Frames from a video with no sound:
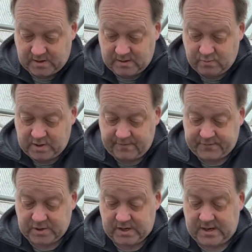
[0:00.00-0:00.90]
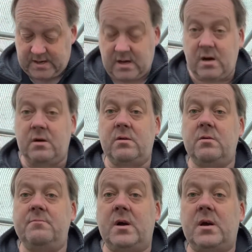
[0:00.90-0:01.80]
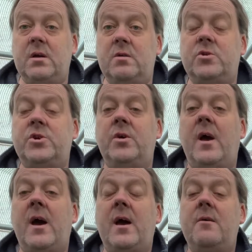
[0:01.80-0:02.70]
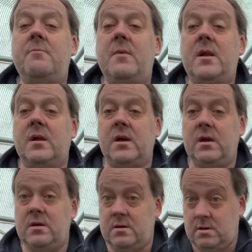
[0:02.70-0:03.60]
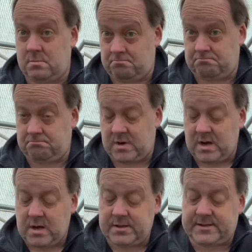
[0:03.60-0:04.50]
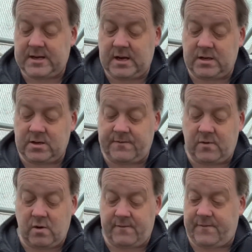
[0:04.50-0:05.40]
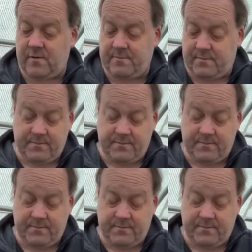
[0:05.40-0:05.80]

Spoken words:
When I've done it, I'll come back and I'll show you how many seeds I've got from